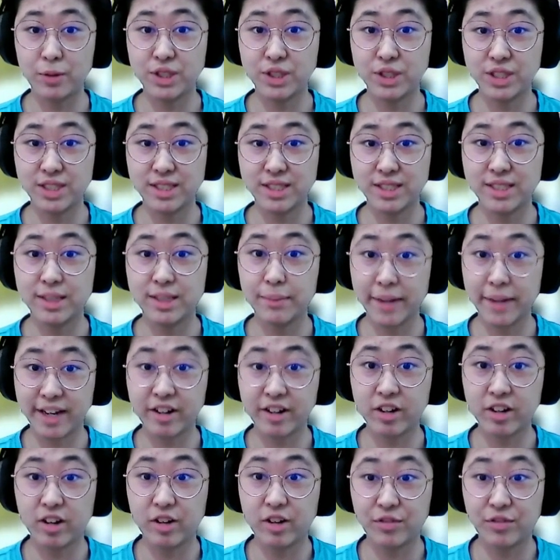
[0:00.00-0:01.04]
which is the
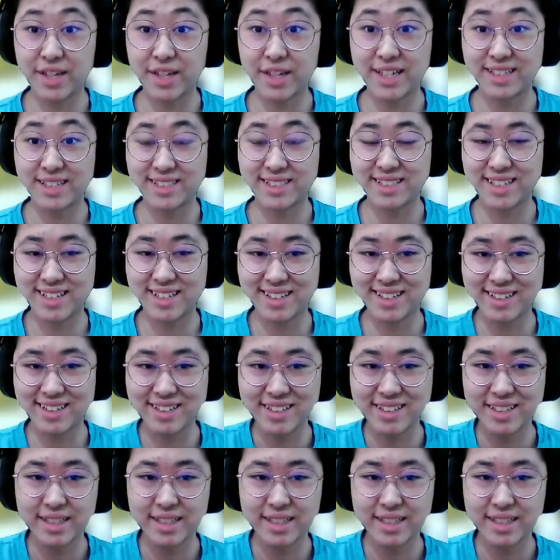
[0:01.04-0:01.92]
background of case study.